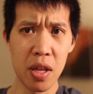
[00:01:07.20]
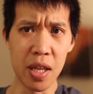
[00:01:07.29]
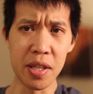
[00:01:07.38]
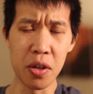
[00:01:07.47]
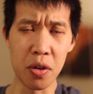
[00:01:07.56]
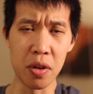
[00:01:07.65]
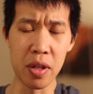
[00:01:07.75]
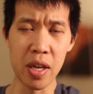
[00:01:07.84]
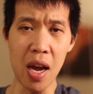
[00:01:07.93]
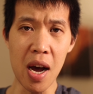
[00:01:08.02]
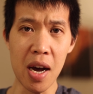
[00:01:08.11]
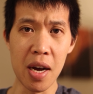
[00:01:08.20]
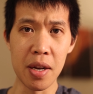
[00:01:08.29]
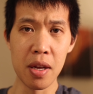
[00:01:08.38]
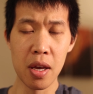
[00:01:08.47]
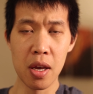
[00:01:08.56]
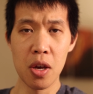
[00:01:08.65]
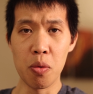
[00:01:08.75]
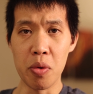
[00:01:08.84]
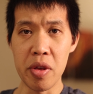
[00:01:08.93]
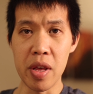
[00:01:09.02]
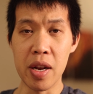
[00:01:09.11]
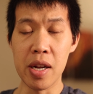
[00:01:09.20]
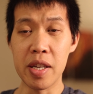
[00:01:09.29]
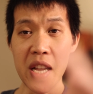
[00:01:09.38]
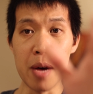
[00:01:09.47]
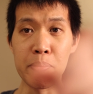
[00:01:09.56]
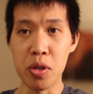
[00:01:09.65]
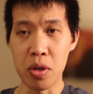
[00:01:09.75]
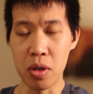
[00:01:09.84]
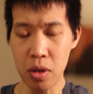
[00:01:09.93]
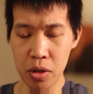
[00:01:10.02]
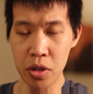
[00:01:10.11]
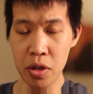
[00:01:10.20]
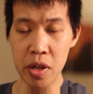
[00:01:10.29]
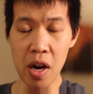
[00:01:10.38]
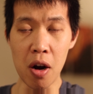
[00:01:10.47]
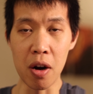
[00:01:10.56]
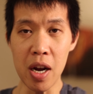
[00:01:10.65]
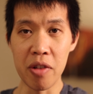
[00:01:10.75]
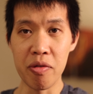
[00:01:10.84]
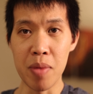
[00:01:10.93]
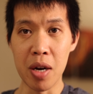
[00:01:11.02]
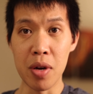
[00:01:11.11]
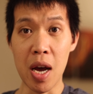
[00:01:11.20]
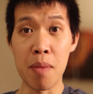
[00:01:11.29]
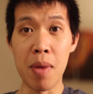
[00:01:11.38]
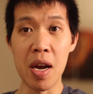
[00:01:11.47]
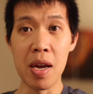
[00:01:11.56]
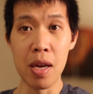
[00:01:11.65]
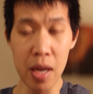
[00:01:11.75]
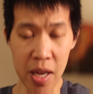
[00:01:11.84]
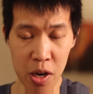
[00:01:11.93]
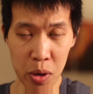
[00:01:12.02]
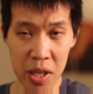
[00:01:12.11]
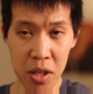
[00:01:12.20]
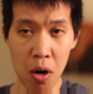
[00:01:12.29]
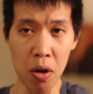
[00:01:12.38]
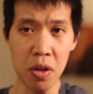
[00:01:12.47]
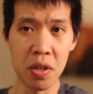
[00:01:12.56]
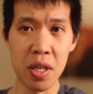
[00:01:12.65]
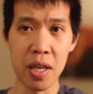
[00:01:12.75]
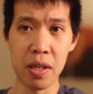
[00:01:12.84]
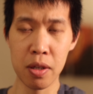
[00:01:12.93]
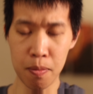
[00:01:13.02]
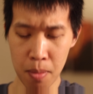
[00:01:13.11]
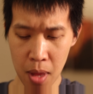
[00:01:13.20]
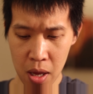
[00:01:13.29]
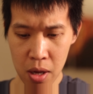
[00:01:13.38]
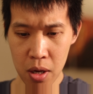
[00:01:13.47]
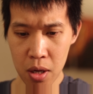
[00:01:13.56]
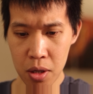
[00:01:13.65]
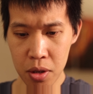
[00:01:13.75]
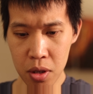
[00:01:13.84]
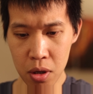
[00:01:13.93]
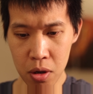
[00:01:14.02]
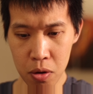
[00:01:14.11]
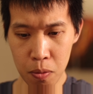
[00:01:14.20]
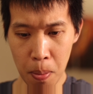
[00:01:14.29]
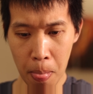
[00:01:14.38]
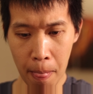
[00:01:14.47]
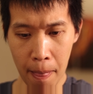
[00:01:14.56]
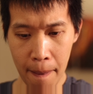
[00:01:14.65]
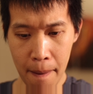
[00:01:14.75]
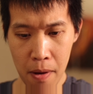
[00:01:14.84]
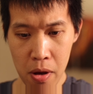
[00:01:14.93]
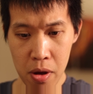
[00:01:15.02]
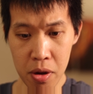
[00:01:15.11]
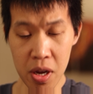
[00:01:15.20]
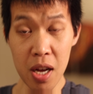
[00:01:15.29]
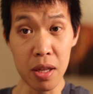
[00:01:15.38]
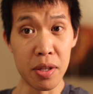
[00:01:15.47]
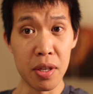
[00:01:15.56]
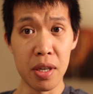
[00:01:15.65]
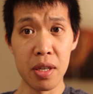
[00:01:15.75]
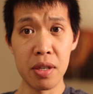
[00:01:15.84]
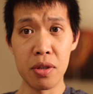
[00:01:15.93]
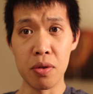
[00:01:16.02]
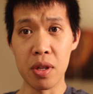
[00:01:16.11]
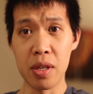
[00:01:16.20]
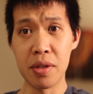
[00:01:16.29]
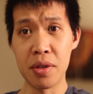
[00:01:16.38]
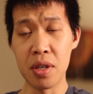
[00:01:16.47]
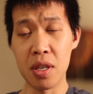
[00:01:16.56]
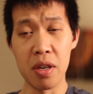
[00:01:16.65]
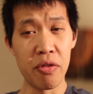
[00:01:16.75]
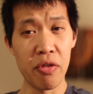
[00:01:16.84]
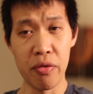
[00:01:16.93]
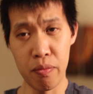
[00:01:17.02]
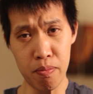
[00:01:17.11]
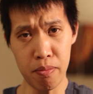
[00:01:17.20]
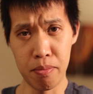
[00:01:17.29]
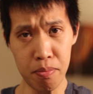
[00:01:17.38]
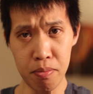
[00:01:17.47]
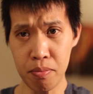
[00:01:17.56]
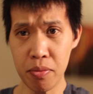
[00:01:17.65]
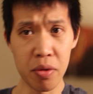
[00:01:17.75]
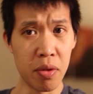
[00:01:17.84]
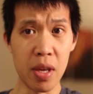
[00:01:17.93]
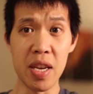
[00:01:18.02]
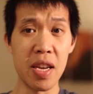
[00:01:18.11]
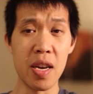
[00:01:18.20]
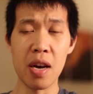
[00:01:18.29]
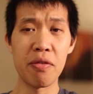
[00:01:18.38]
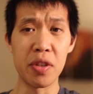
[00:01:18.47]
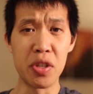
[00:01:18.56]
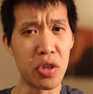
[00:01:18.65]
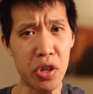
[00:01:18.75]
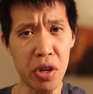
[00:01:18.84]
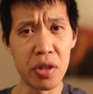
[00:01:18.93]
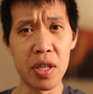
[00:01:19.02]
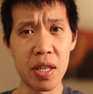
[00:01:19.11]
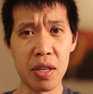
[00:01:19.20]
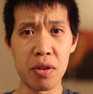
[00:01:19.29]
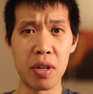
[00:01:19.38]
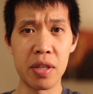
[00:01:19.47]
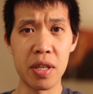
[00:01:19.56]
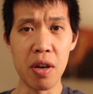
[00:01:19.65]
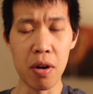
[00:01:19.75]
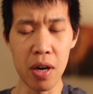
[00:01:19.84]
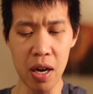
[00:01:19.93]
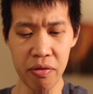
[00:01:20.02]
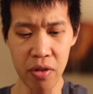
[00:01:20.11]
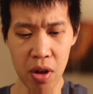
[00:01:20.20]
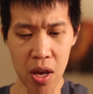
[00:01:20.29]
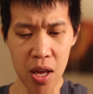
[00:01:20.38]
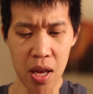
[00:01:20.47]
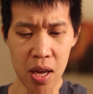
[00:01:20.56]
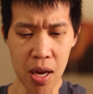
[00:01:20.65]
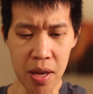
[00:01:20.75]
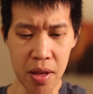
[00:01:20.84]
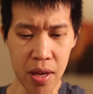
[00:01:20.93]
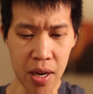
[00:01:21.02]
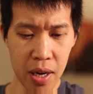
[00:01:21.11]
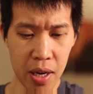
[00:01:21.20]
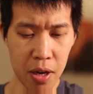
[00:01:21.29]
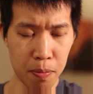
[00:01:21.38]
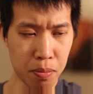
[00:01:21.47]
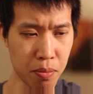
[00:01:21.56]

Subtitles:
that's currently on with an adapter to the RF mount on my EOS R6. So yeah, let's get into it. Let's see if the EF is just as good as the RF. I think